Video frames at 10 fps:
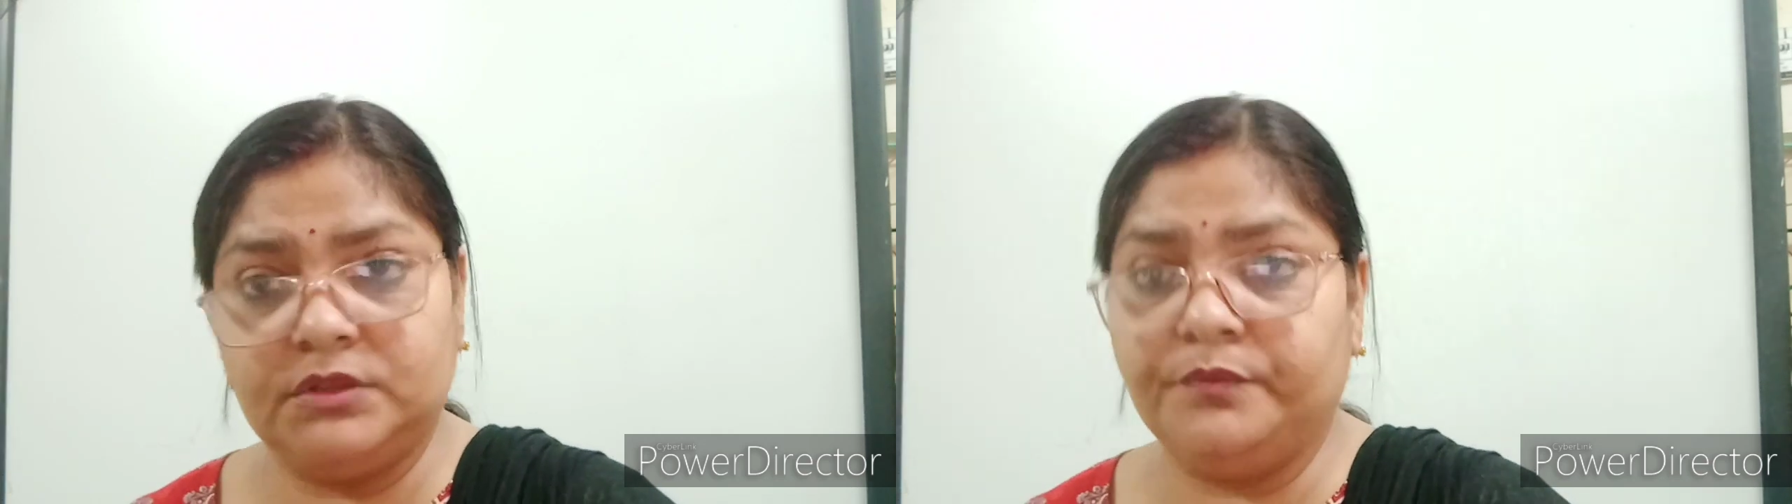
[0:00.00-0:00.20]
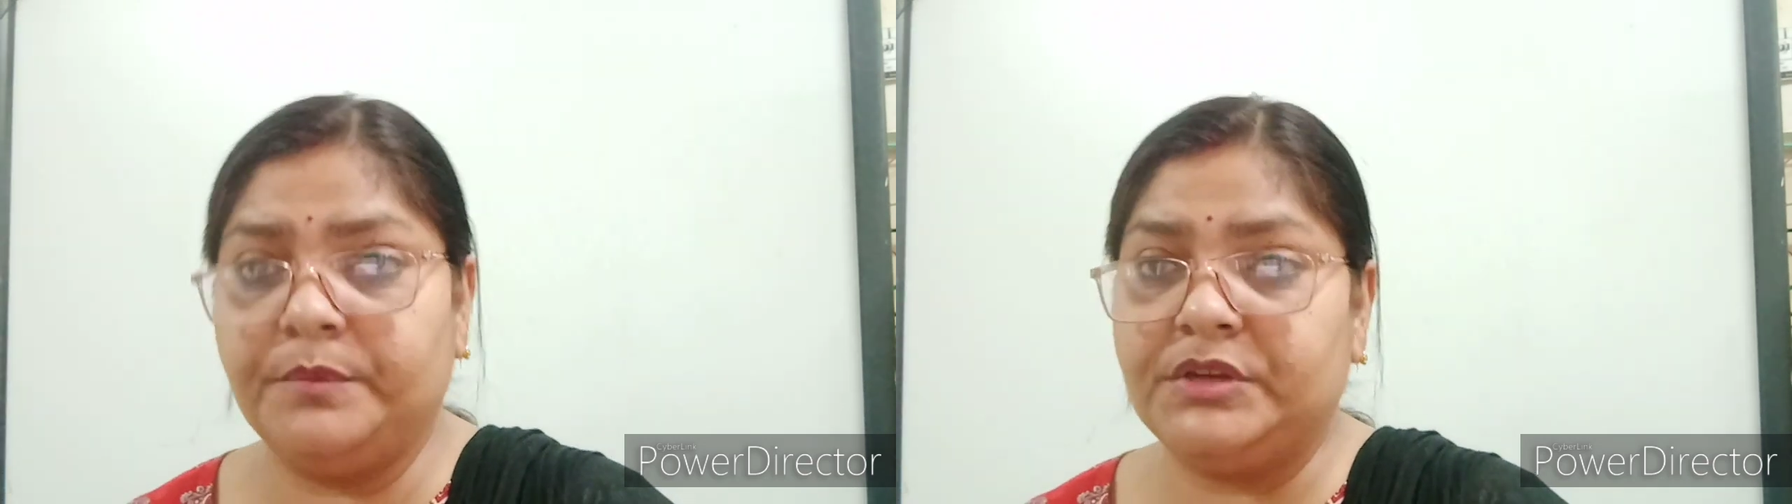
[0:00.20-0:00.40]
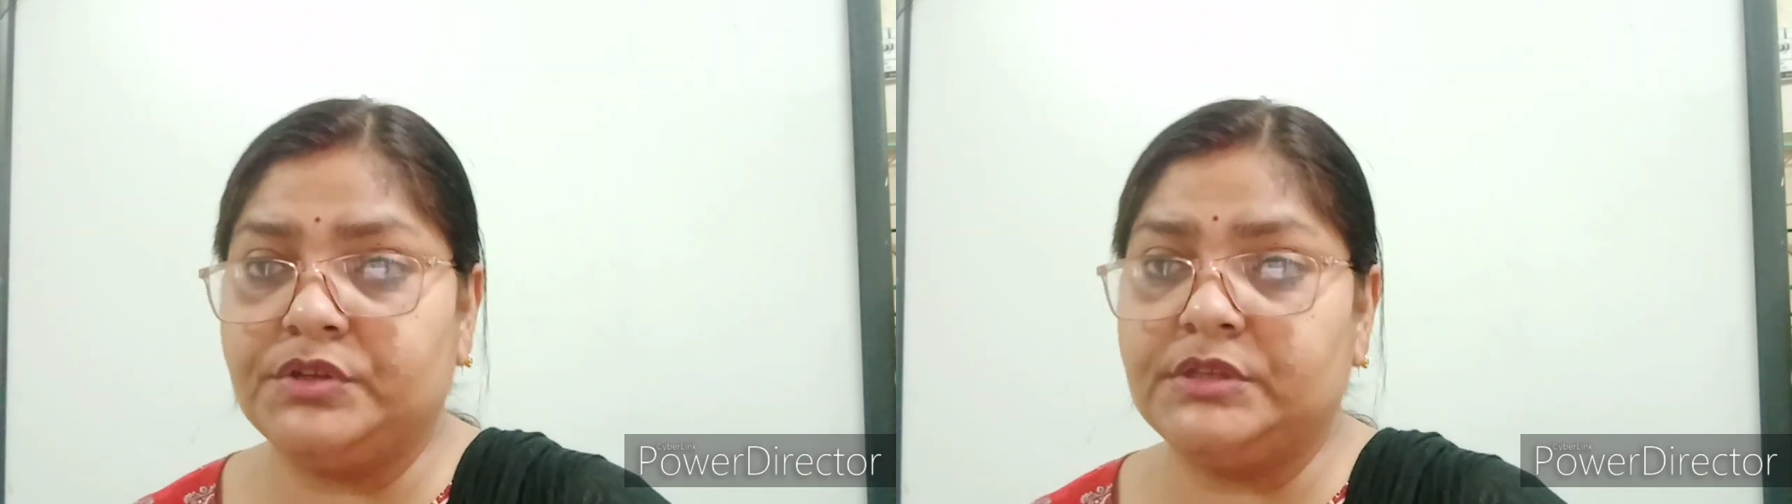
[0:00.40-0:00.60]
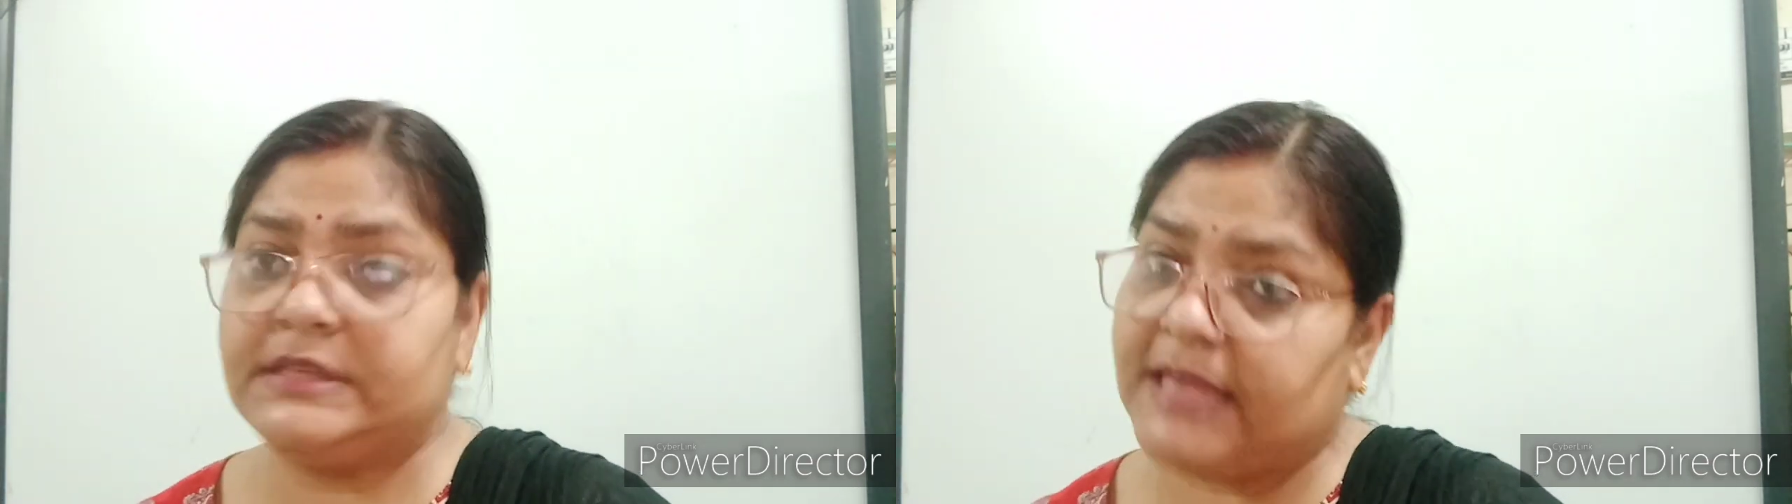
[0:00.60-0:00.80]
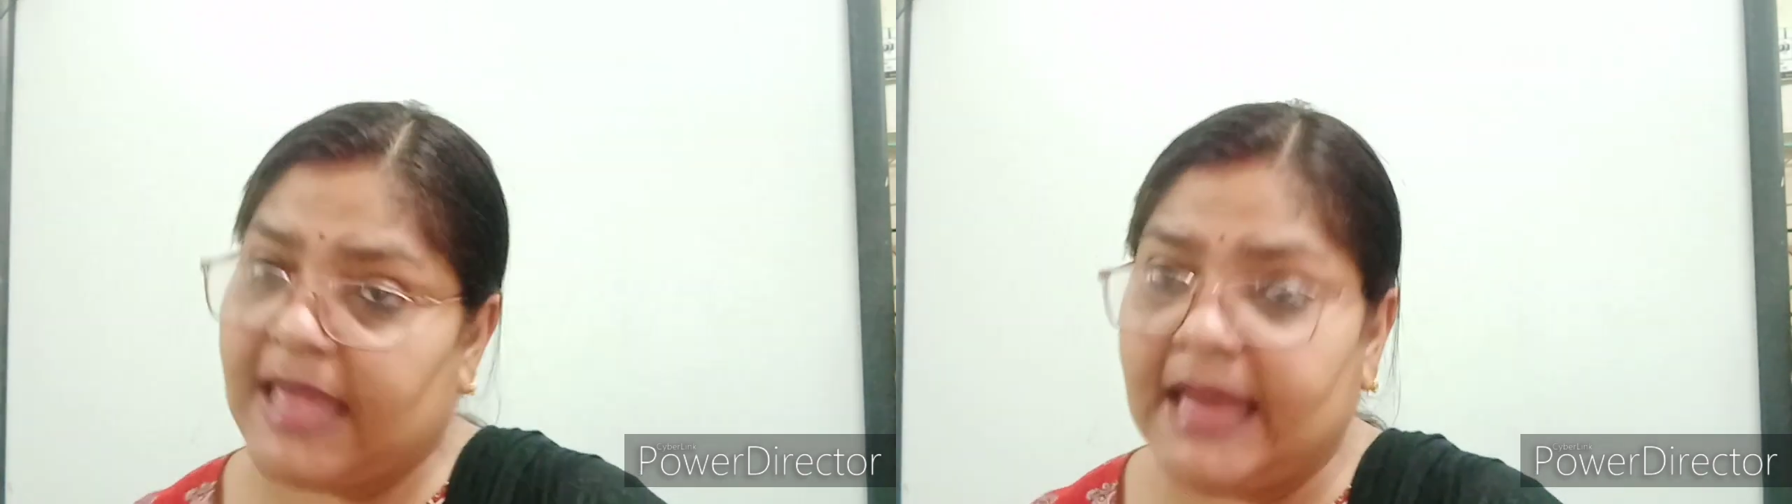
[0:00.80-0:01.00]
of mixtures
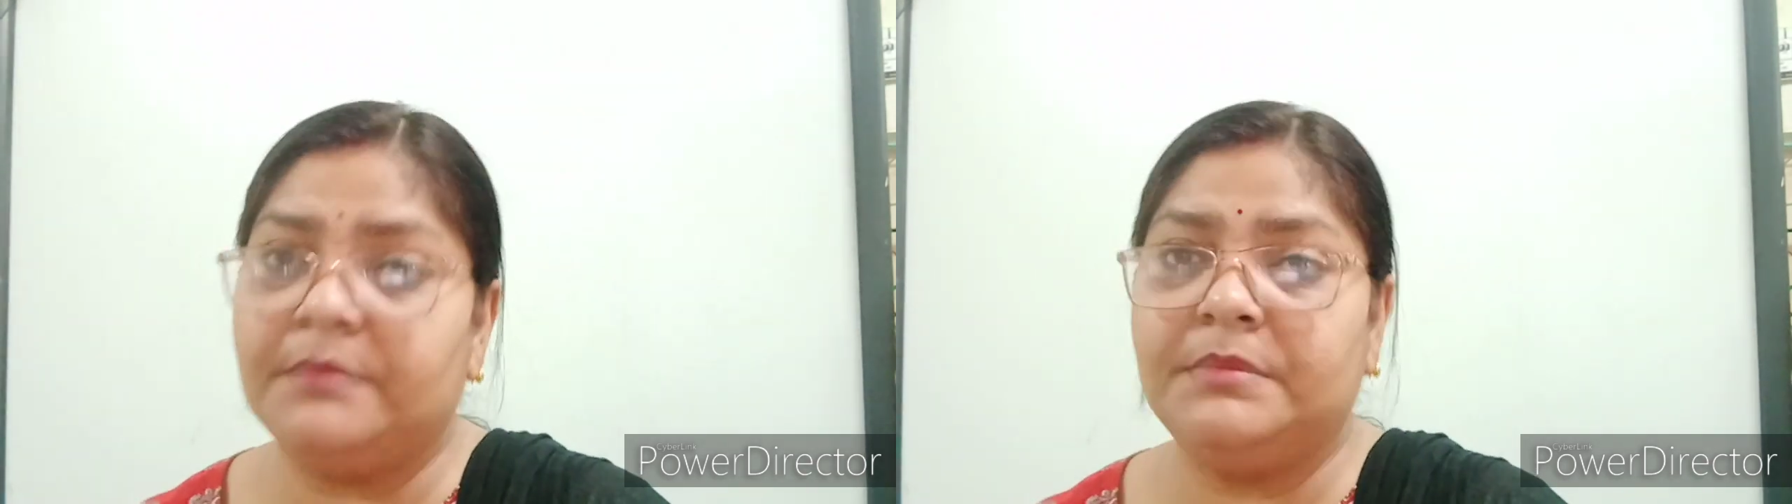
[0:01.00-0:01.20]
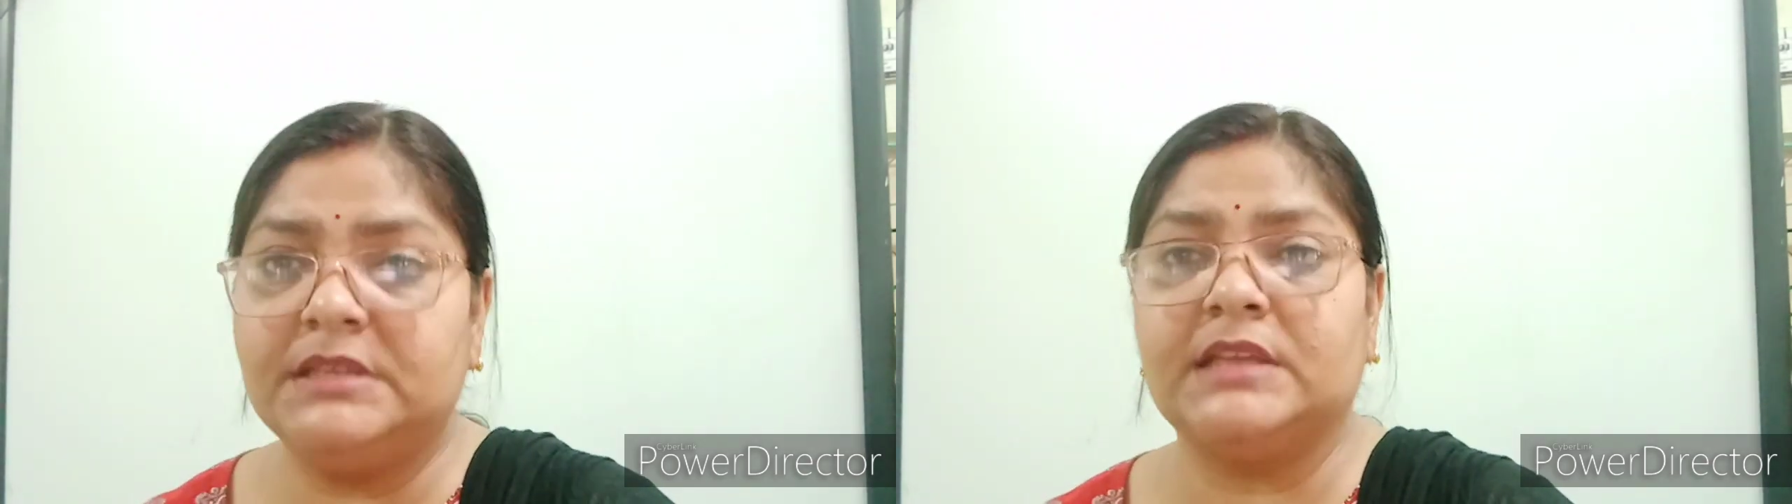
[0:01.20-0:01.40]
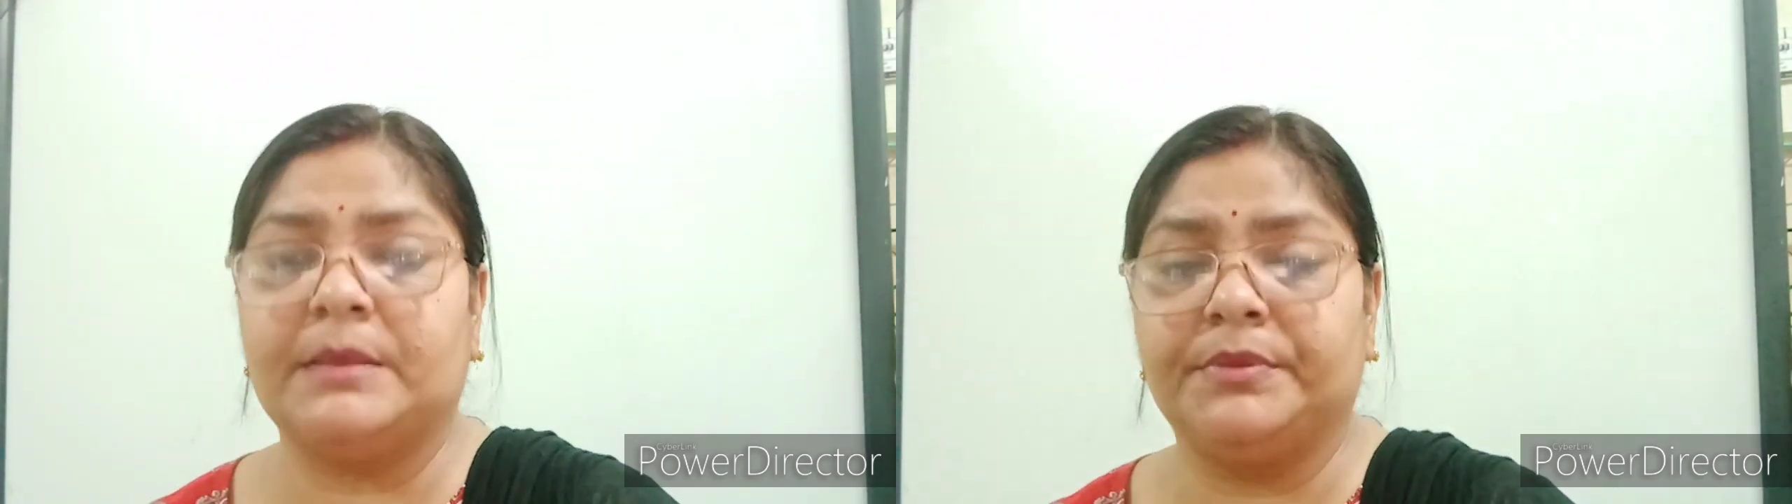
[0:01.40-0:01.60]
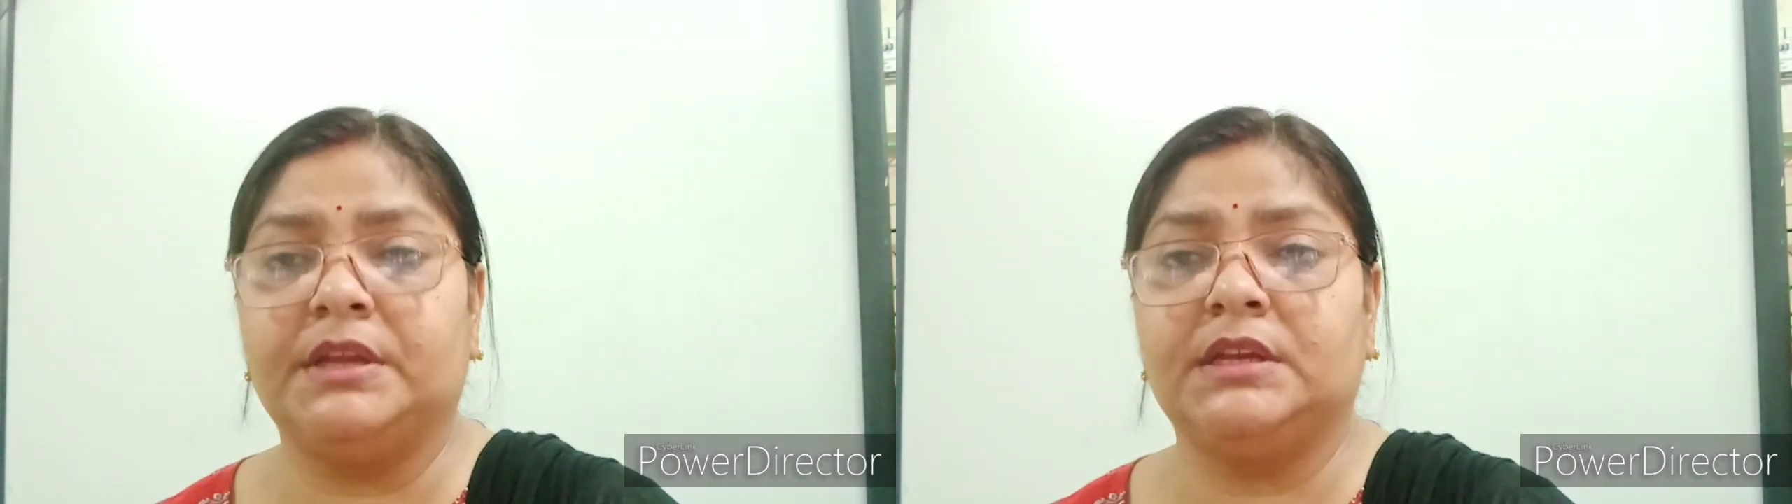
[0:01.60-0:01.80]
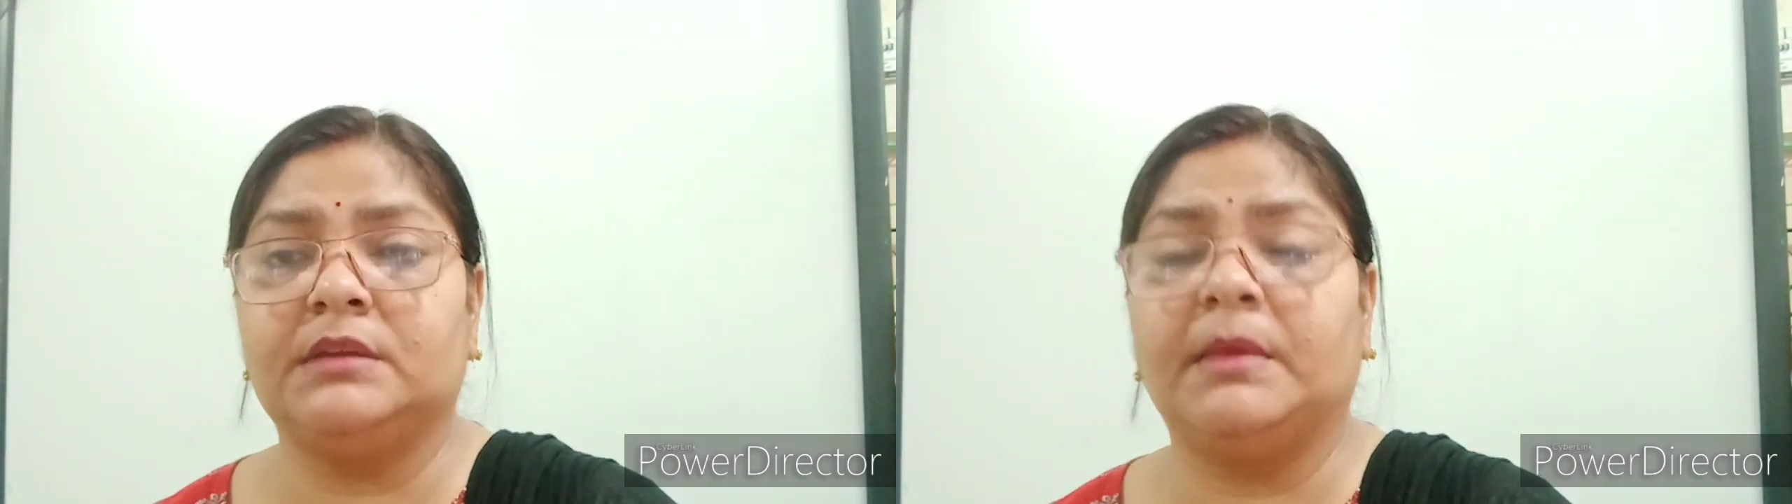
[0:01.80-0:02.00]
can be separated